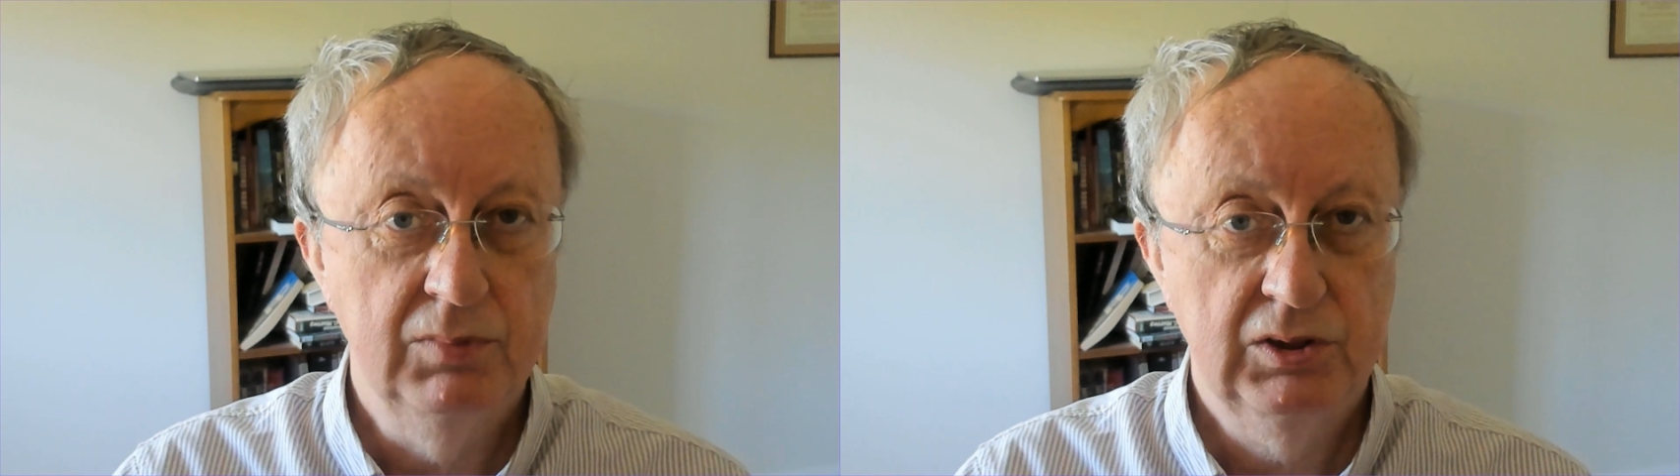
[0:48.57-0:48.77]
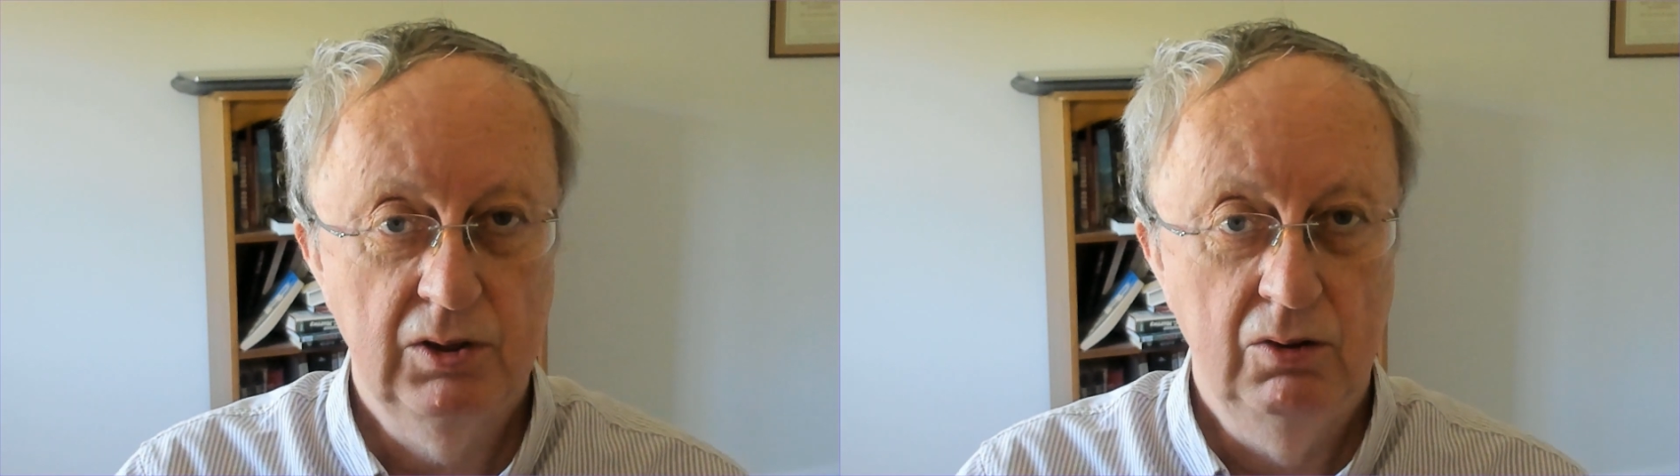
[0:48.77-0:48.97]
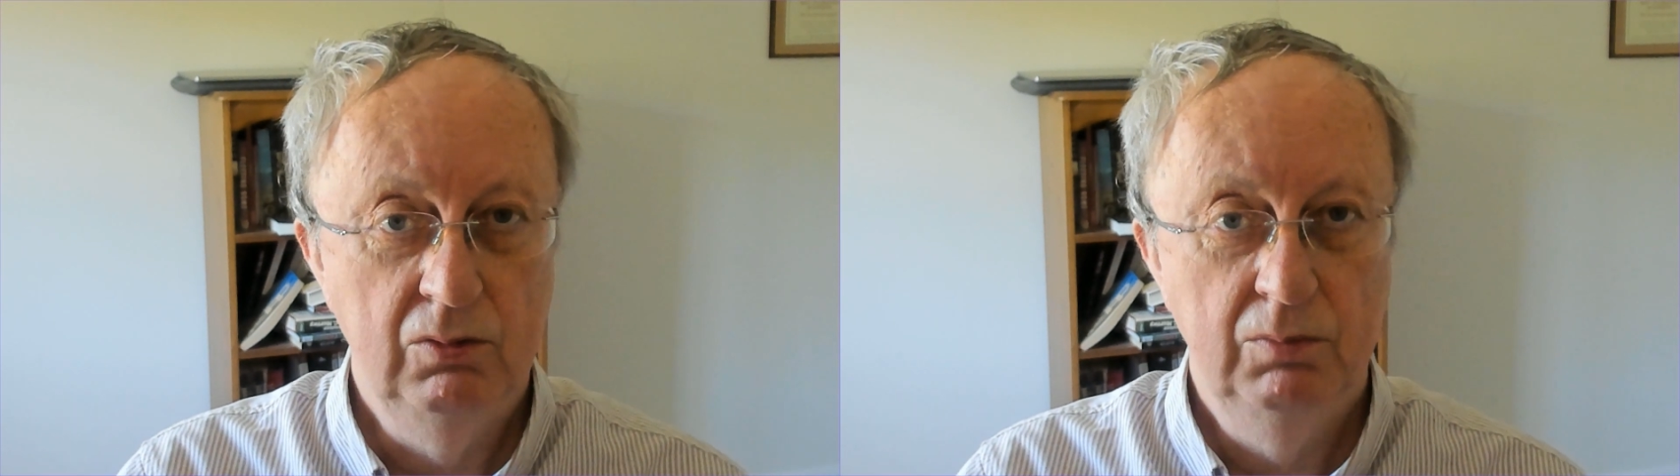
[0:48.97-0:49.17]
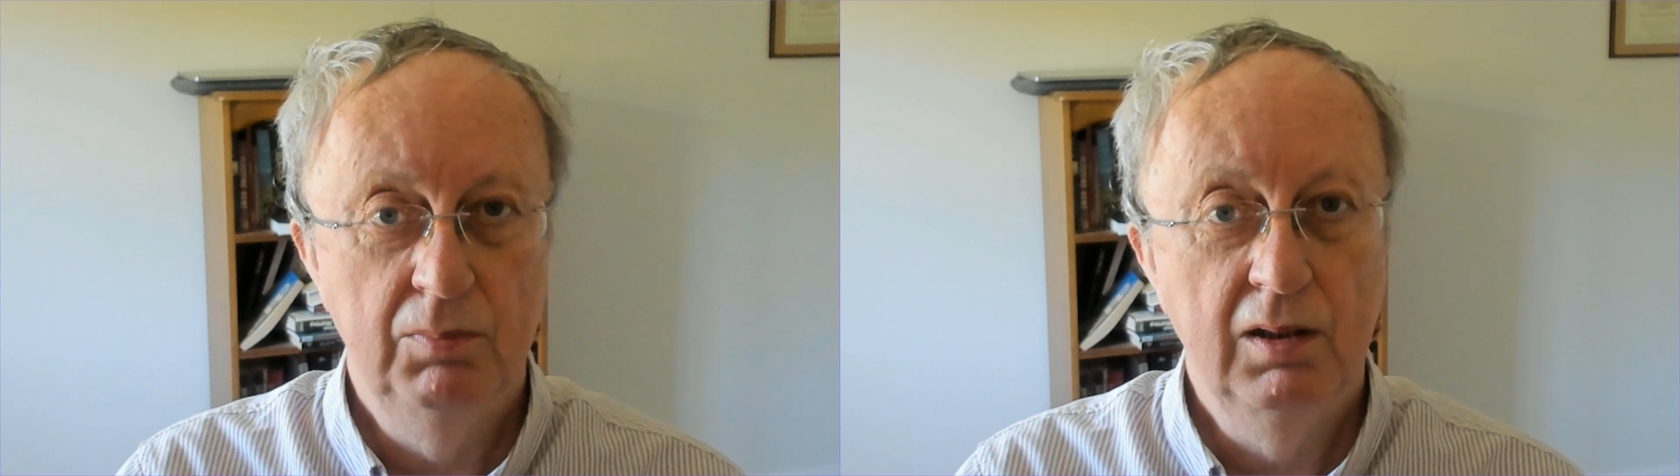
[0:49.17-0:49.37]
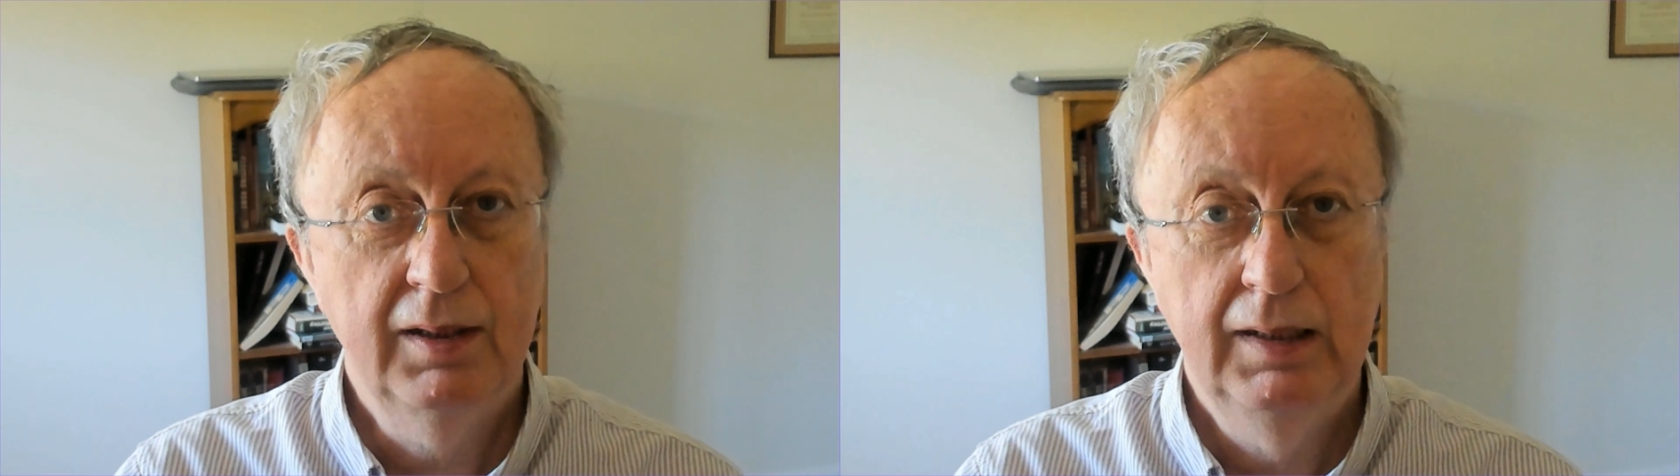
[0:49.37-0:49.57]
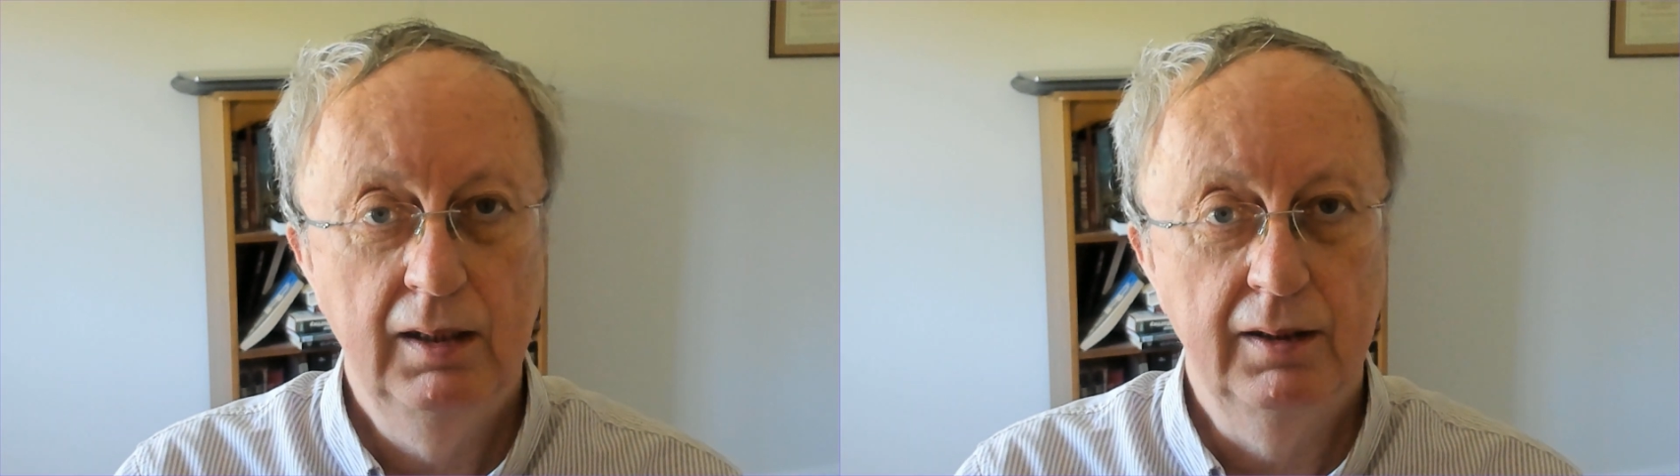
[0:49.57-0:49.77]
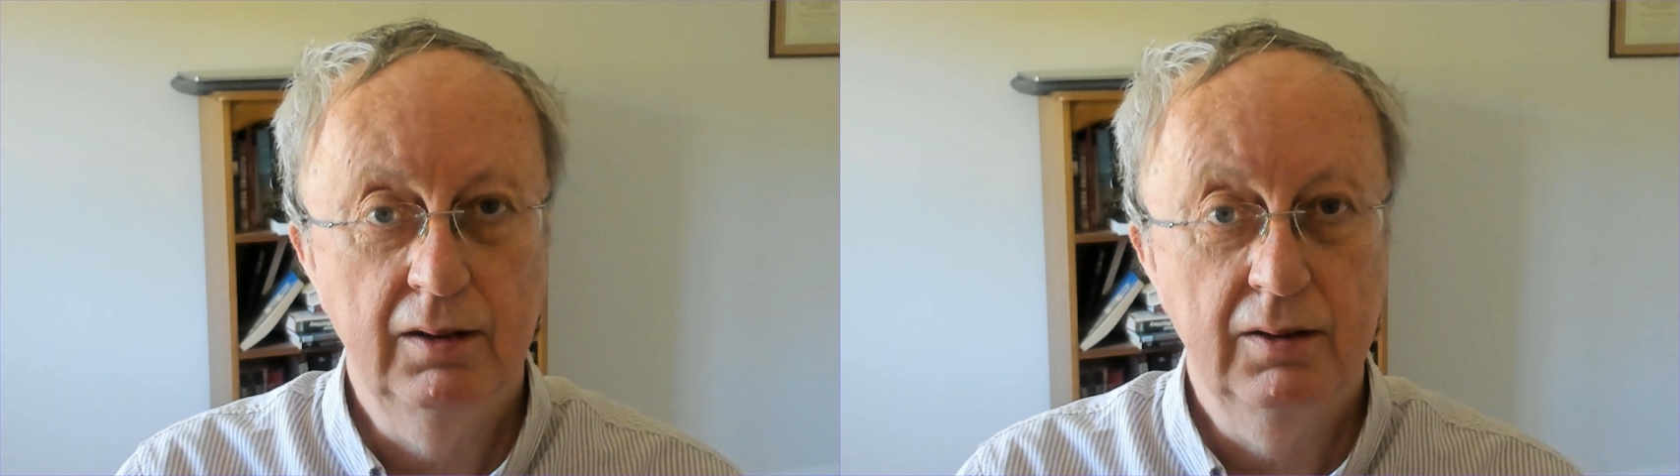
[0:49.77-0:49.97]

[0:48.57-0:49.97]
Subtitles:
So my Killing